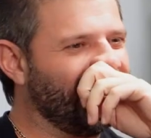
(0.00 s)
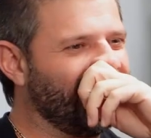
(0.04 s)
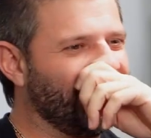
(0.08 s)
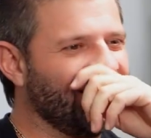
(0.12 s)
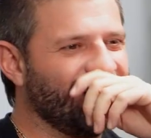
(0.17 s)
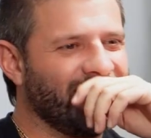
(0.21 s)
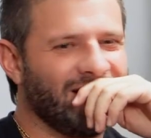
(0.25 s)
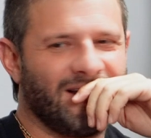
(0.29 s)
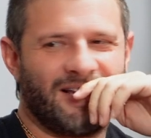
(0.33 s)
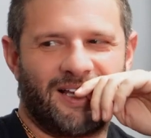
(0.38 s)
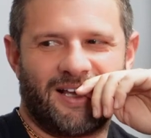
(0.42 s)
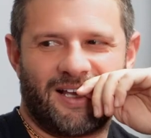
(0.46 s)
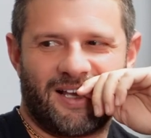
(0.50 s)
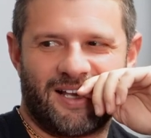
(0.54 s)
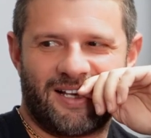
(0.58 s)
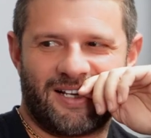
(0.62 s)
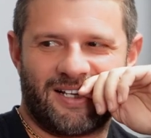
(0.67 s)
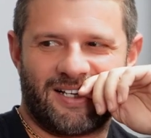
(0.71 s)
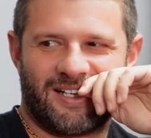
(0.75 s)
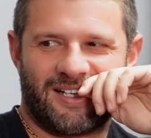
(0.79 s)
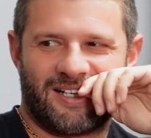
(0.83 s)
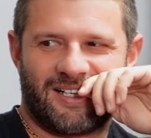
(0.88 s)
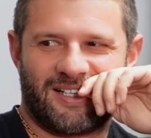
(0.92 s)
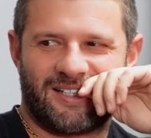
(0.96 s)
in the mid
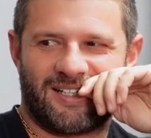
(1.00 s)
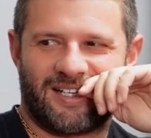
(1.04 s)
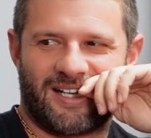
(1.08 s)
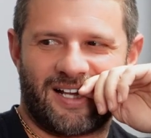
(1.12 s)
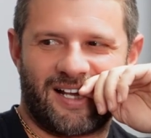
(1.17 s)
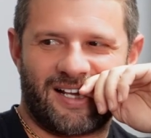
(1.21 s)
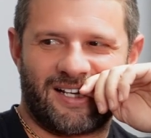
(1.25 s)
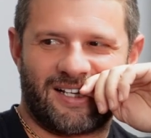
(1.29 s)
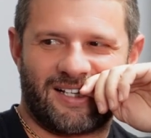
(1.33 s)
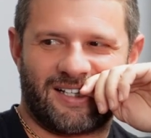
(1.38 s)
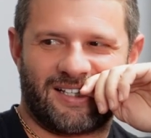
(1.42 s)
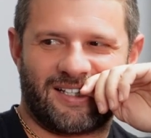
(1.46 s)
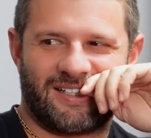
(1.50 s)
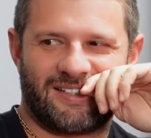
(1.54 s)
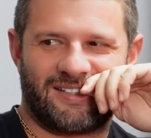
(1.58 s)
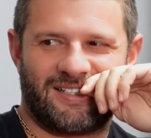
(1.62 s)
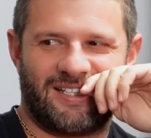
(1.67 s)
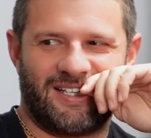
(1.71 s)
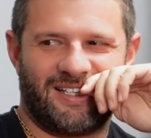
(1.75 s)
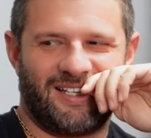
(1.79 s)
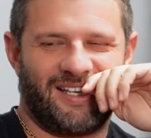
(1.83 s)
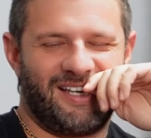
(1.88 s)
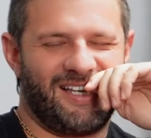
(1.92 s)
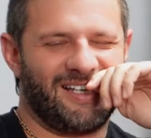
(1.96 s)
fours for that car,
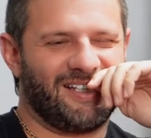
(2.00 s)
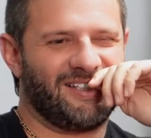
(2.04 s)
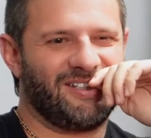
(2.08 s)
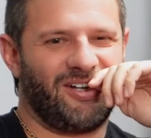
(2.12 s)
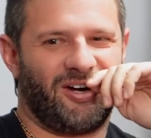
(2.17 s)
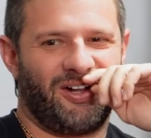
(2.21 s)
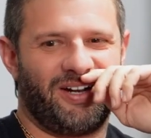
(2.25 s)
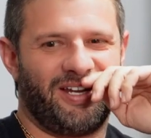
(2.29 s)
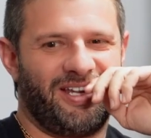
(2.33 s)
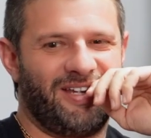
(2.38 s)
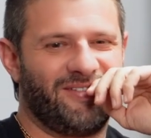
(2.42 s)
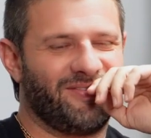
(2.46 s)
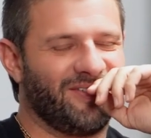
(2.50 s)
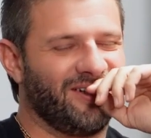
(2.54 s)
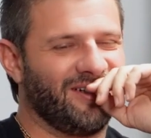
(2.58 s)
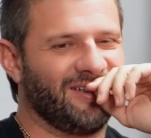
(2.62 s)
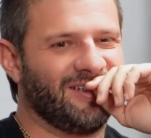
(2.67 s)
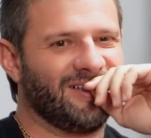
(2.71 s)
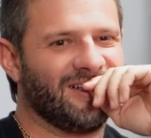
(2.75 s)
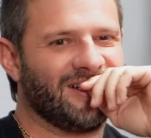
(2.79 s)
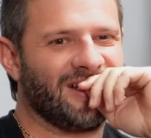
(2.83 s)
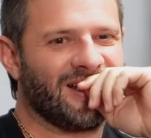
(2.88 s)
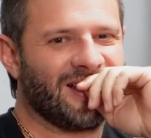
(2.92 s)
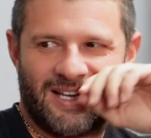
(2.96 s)
man." Not even.
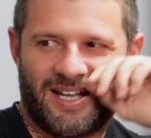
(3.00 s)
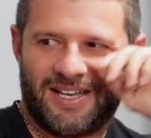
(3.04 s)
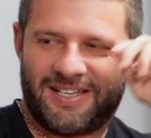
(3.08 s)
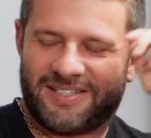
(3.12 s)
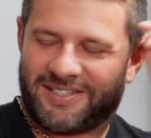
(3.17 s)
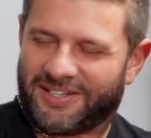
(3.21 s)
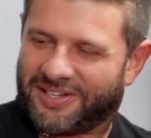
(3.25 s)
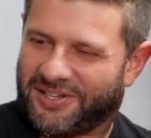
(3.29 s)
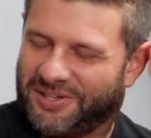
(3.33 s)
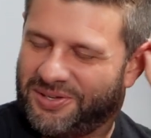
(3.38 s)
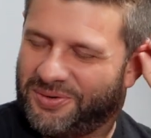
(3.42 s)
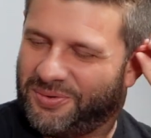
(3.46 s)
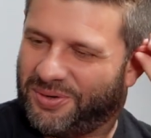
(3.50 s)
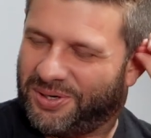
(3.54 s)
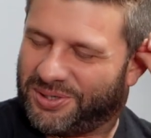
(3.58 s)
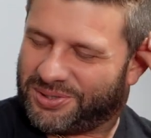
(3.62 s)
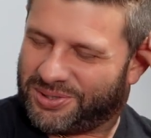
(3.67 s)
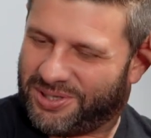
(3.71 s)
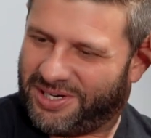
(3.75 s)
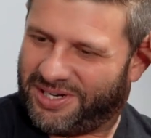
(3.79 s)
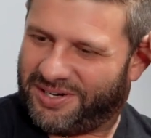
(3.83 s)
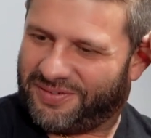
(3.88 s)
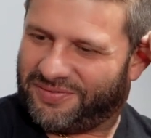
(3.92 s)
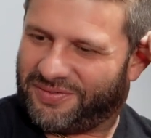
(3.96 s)
And he's like, "And you want to
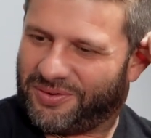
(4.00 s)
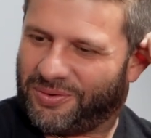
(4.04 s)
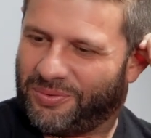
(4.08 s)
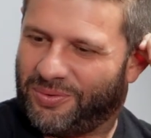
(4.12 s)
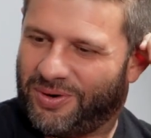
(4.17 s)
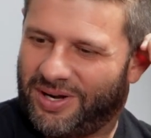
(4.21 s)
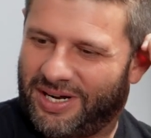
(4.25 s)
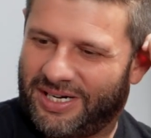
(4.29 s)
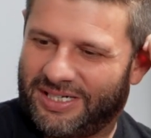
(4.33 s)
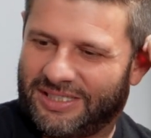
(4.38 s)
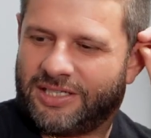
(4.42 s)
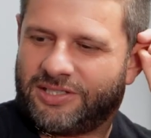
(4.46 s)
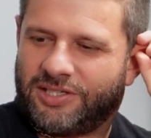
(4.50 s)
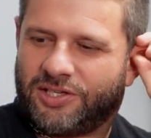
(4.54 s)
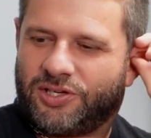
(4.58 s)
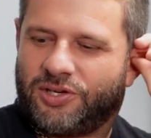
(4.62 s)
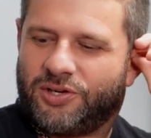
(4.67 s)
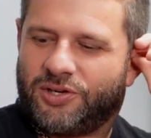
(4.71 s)
trade it for what?" It's like,